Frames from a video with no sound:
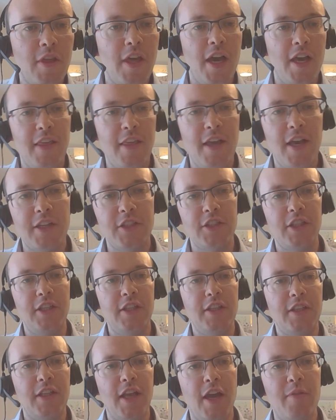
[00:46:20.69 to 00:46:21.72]
It has to actually
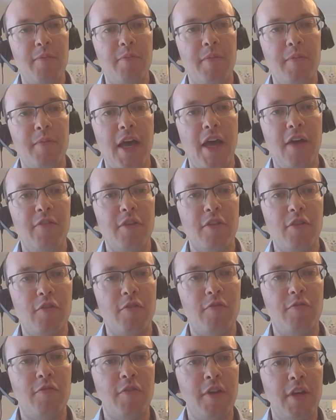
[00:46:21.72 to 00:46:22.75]
have a sort
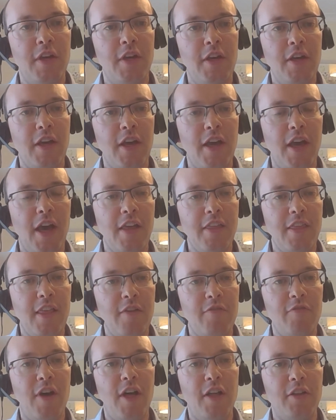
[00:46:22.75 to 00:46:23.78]
of, it has to
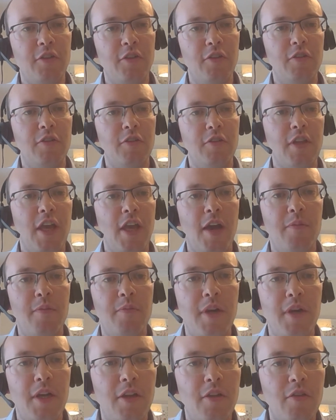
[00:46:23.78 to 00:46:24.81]
have value
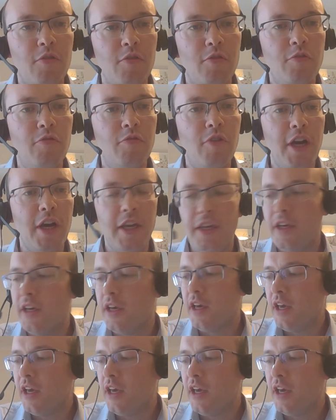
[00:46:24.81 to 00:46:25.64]
in its own right.